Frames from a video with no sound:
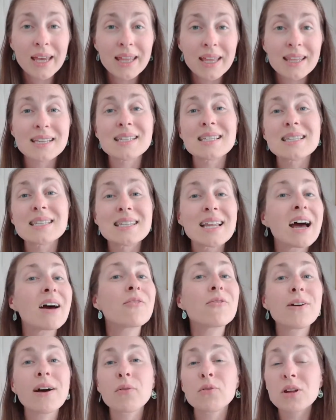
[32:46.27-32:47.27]
This is not
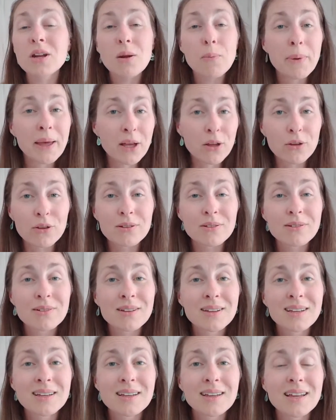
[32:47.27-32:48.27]
found in a pill.
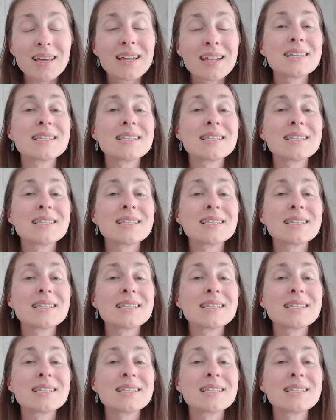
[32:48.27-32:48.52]
It